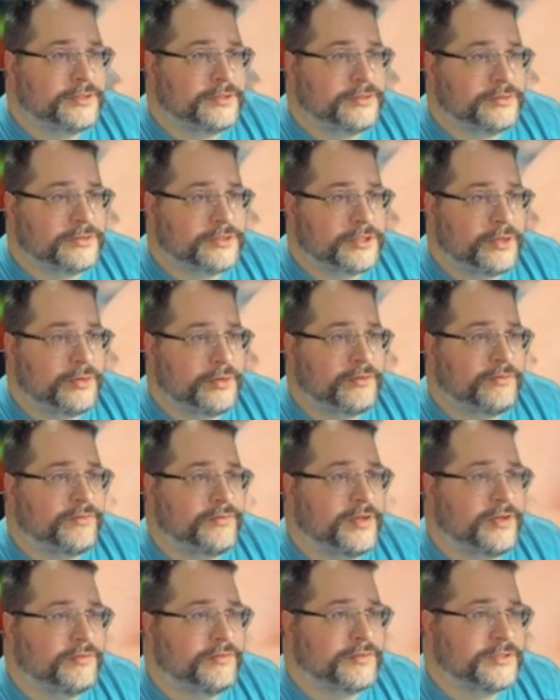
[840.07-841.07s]
So
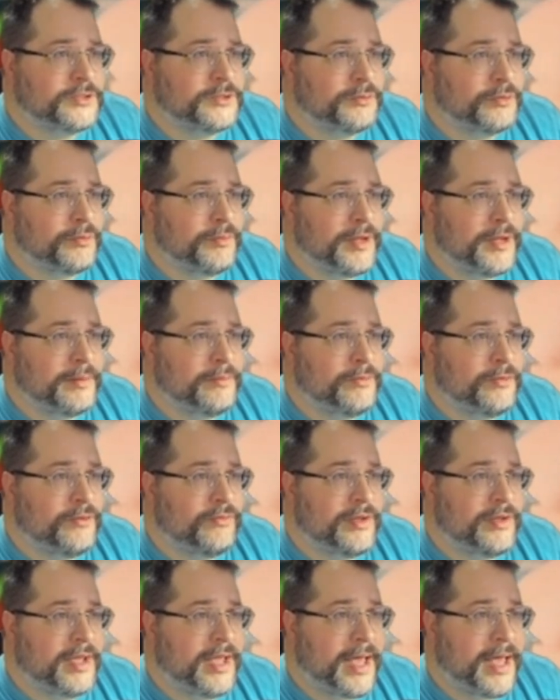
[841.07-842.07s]
if a Superman
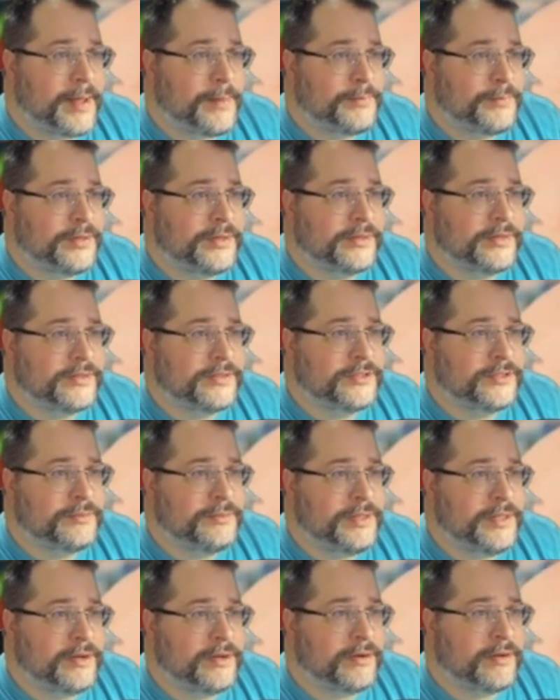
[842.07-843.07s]
movie happened to
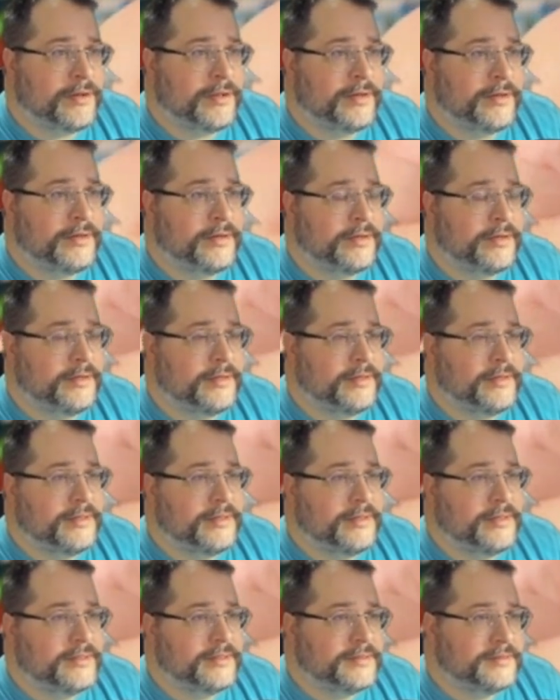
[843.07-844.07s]
be on
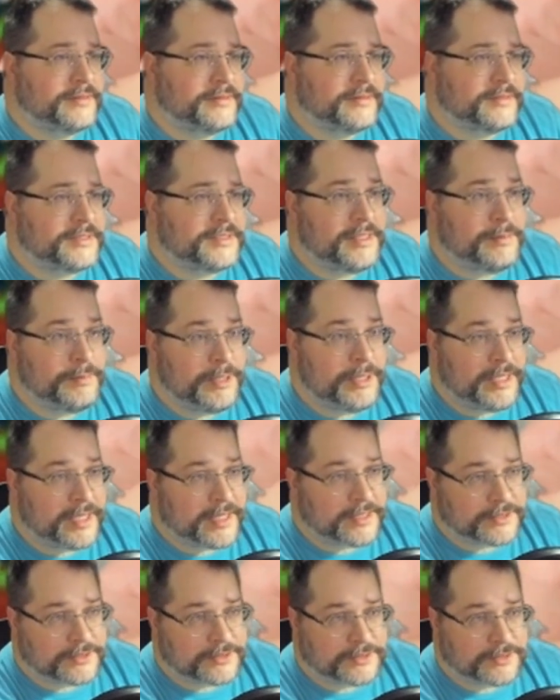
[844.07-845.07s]

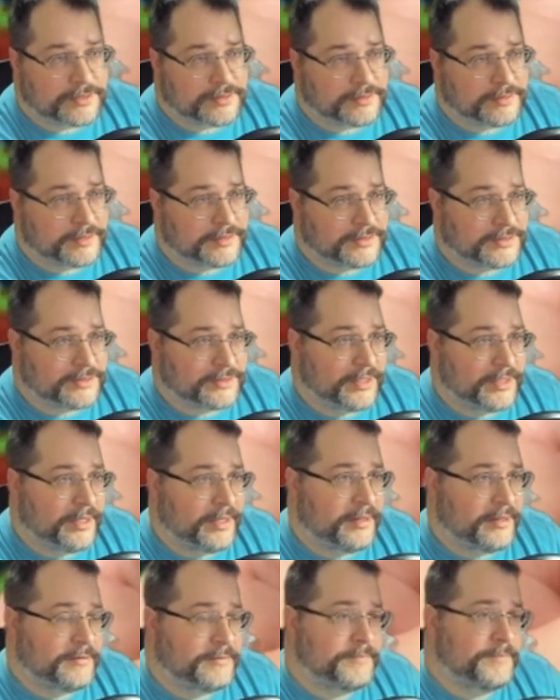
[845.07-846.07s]
TBS, let's
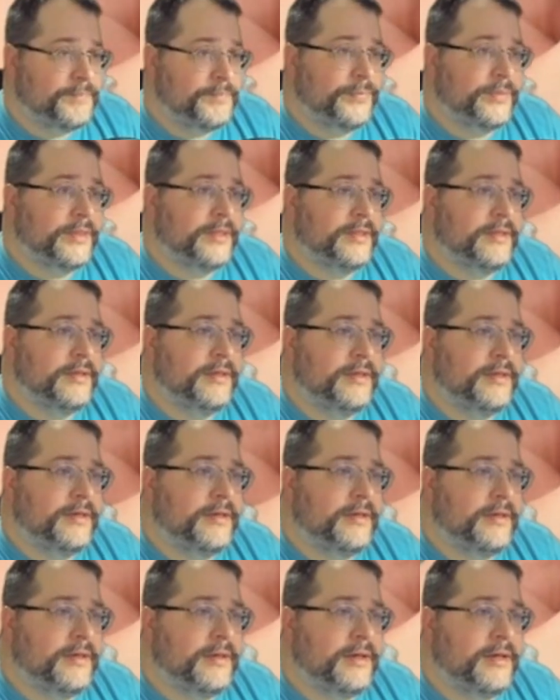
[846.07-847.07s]
say,
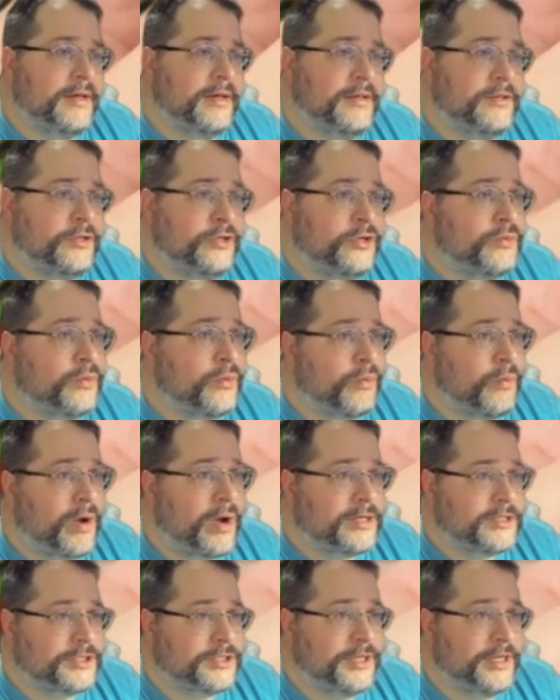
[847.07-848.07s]
you were
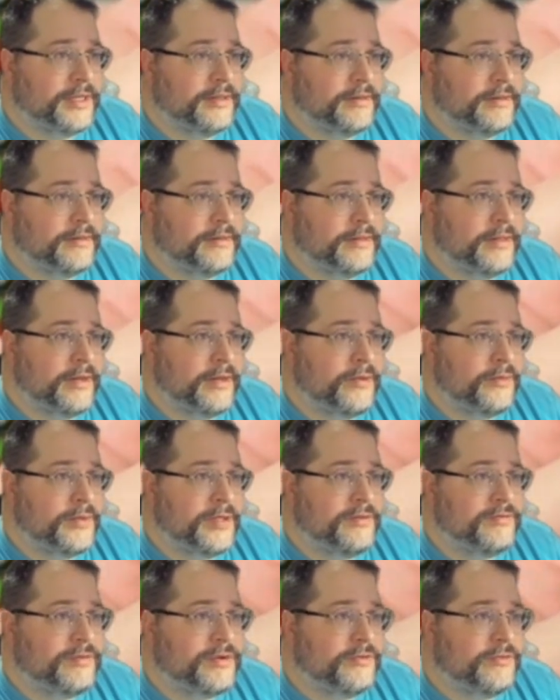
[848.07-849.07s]
watching it,
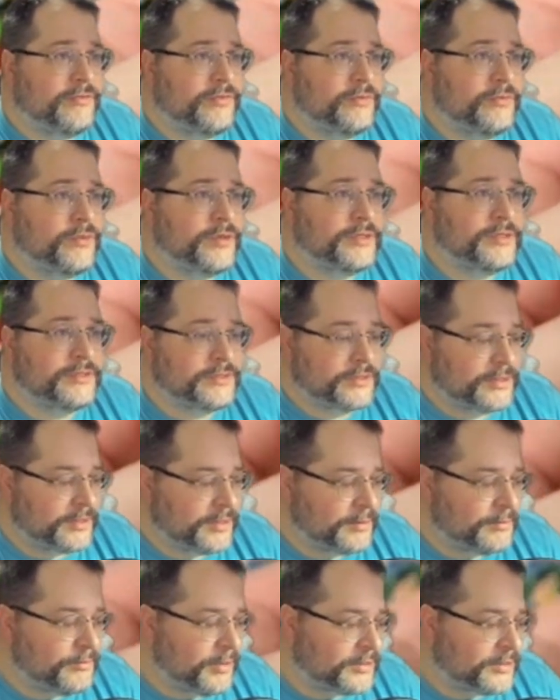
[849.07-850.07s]
even if it was
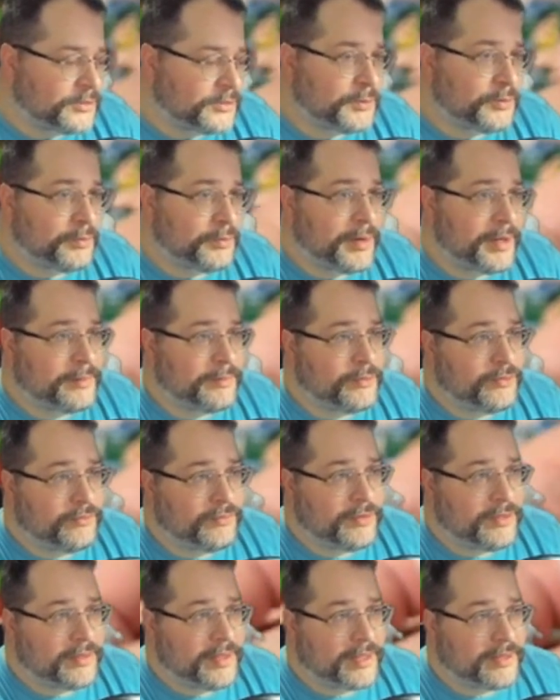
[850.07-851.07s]
a Superman
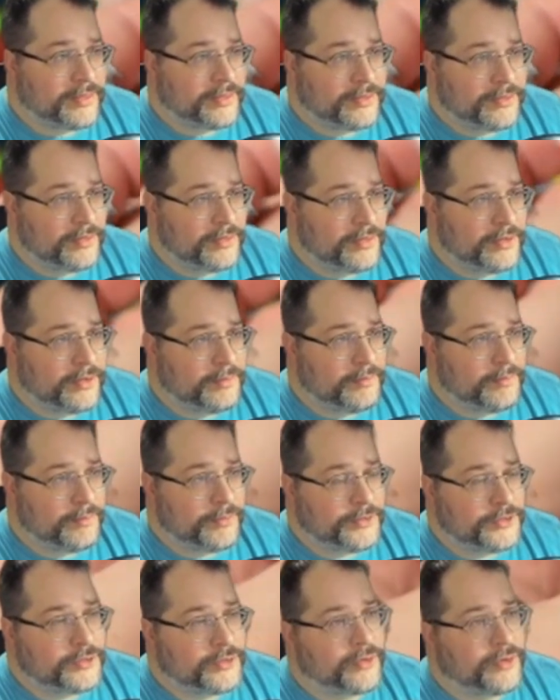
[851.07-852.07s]
movie that the
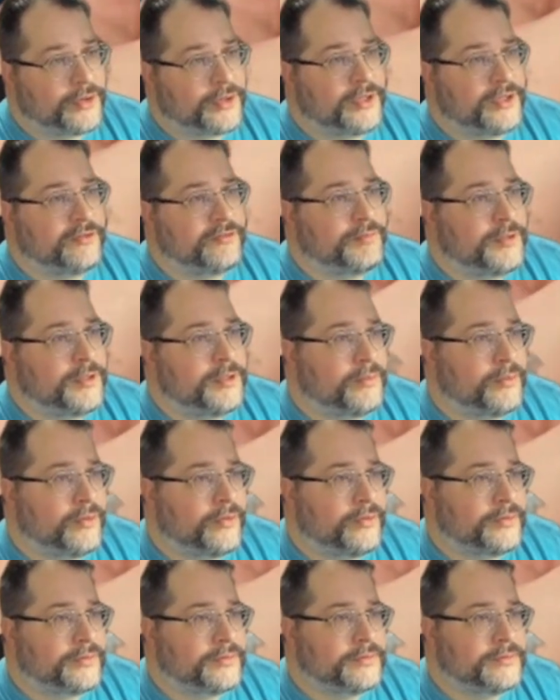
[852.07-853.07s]
majority of
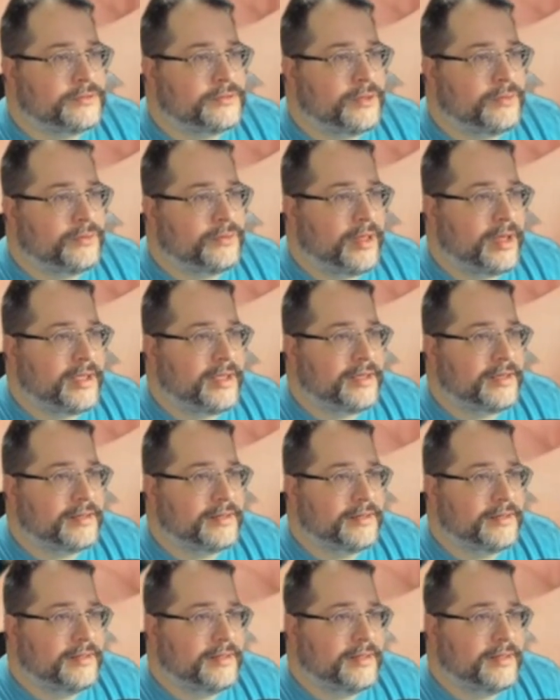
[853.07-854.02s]
people don't like.